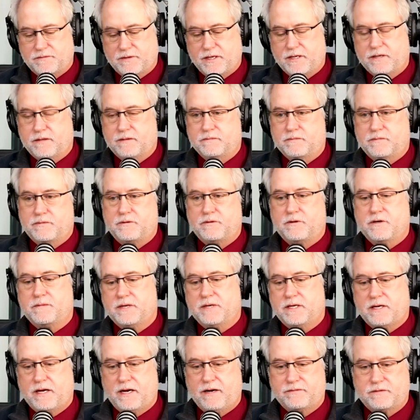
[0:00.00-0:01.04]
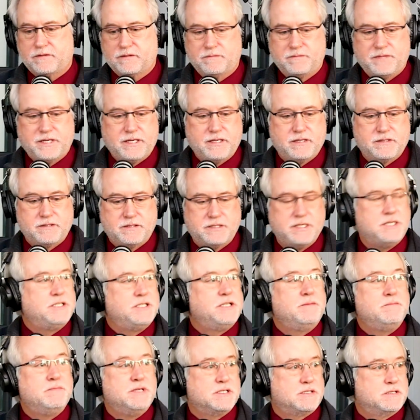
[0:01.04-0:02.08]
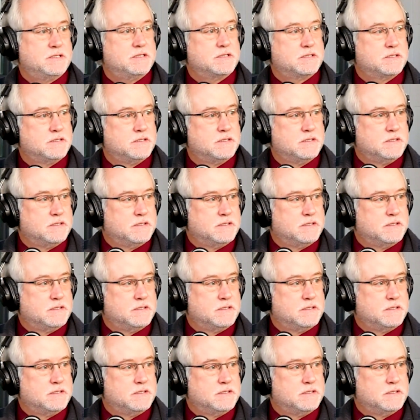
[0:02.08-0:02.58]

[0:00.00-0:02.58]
on employment, after teaching business